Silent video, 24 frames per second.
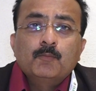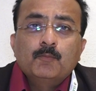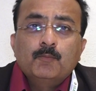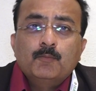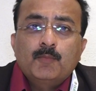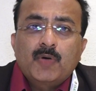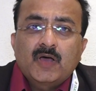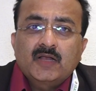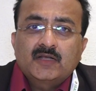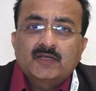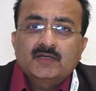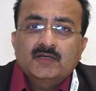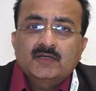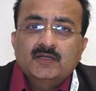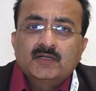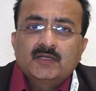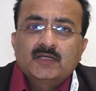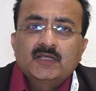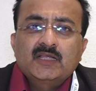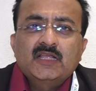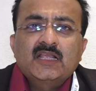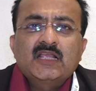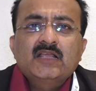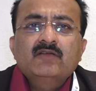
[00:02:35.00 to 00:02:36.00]
But
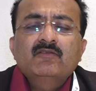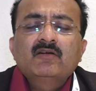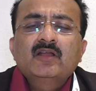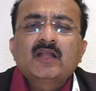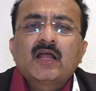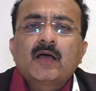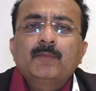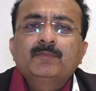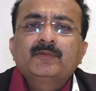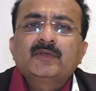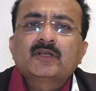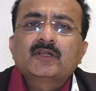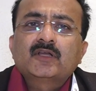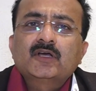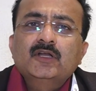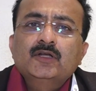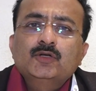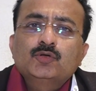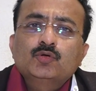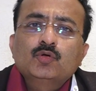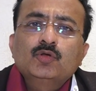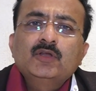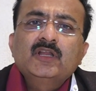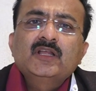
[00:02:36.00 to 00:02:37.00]
even after
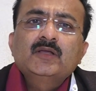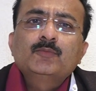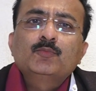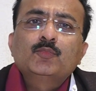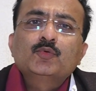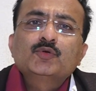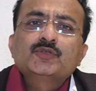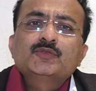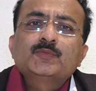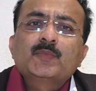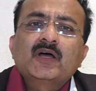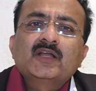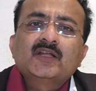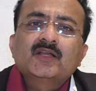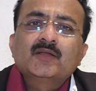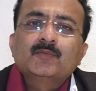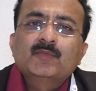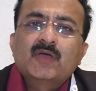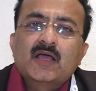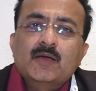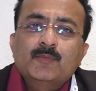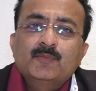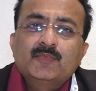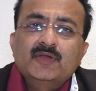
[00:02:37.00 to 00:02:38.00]
controlling postpartum
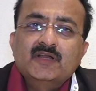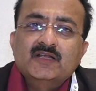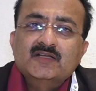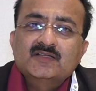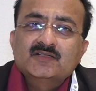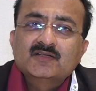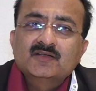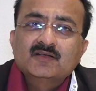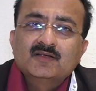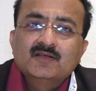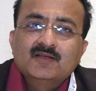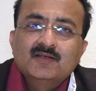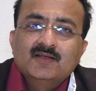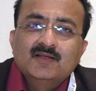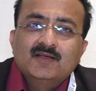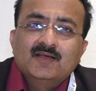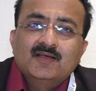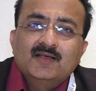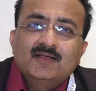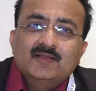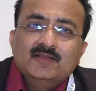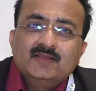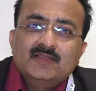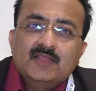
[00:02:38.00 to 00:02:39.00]
hemorrhage,
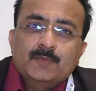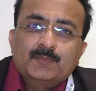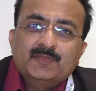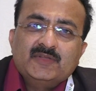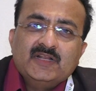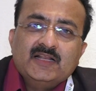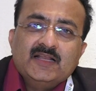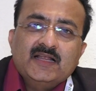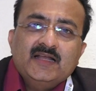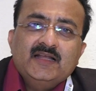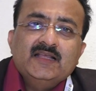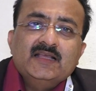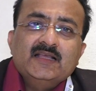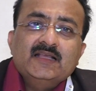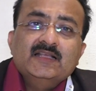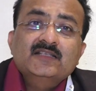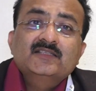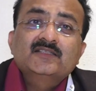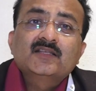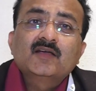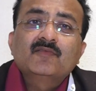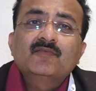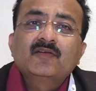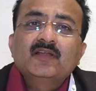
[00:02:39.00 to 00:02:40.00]
the lady is
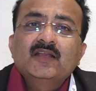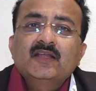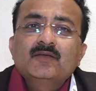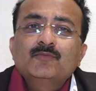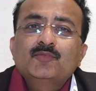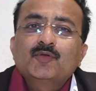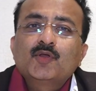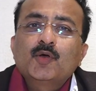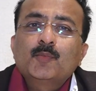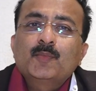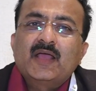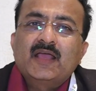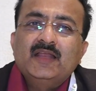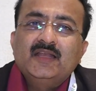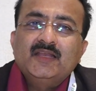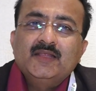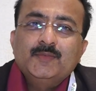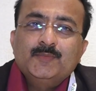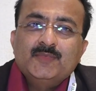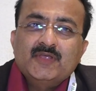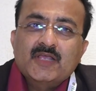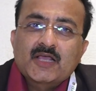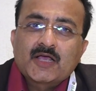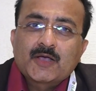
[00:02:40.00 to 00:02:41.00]
suffering from
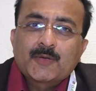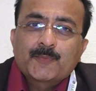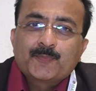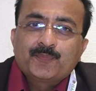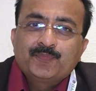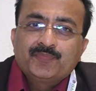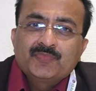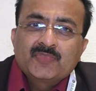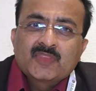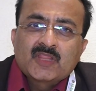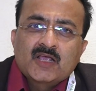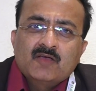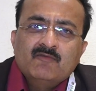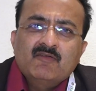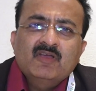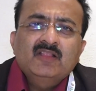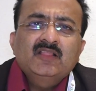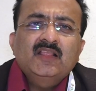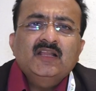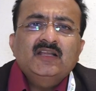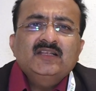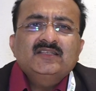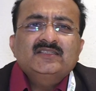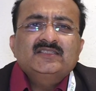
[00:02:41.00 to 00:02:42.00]
anemia. When
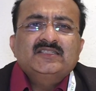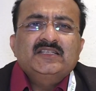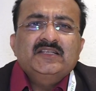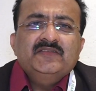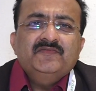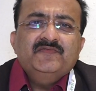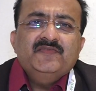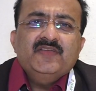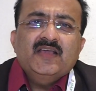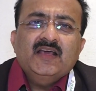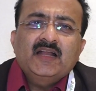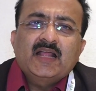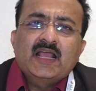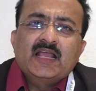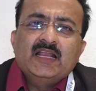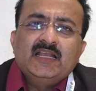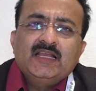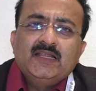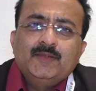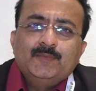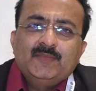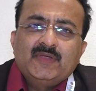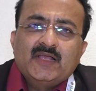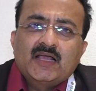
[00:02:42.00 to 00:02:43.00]
there is severe
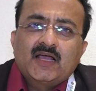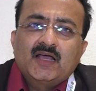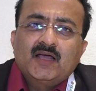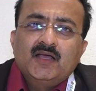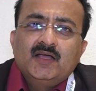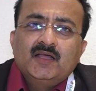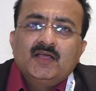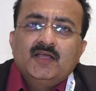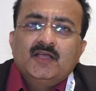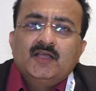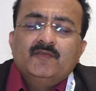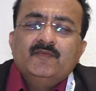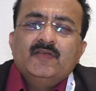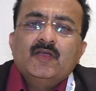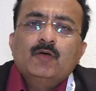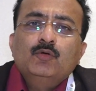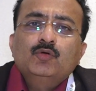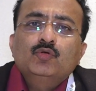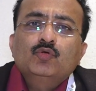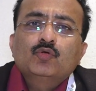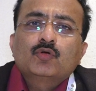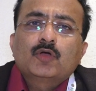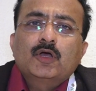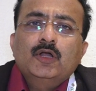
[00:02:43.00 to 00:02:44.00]
anemia, we
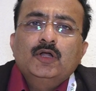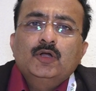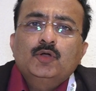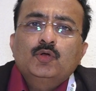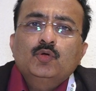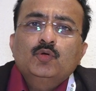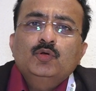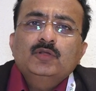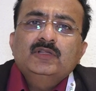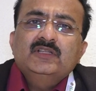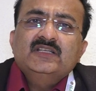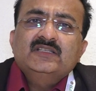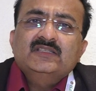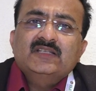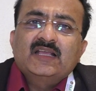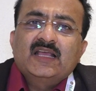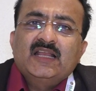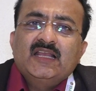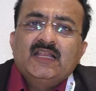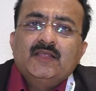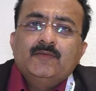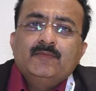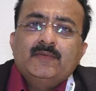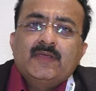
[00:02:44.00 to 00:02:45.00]
have to control this
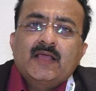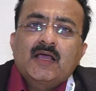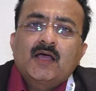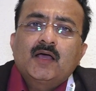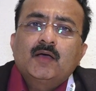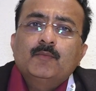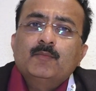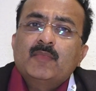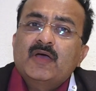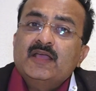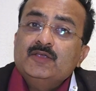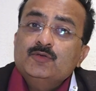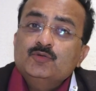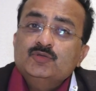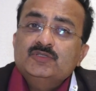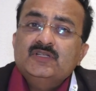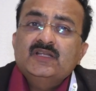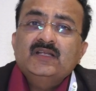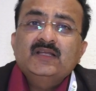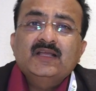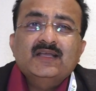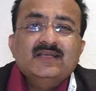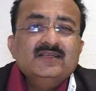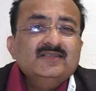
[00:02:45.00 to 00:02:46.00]
anemia by
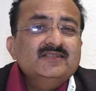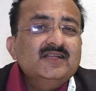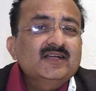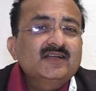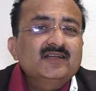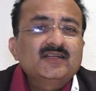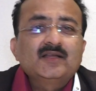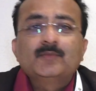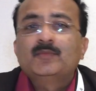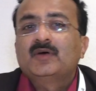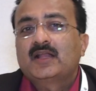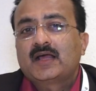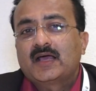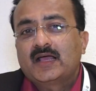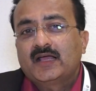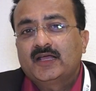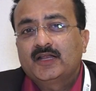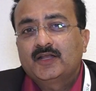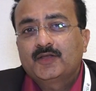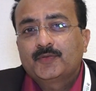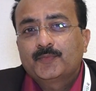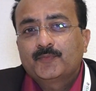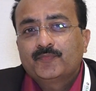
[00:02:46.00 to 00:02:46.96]
using injectable iron.